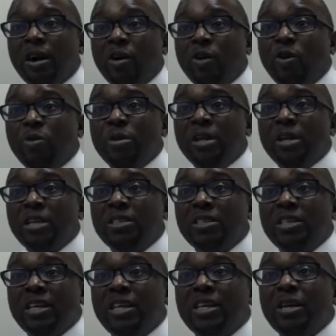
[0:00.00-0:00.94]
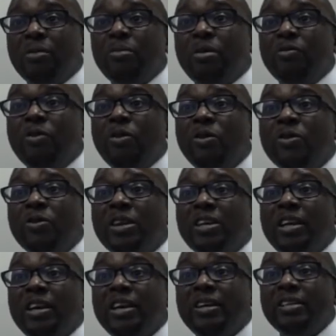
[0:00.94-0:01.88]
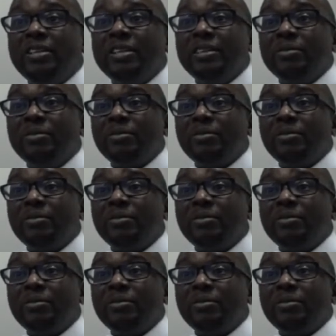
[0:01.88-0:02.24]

on making stay in labor for 100 years.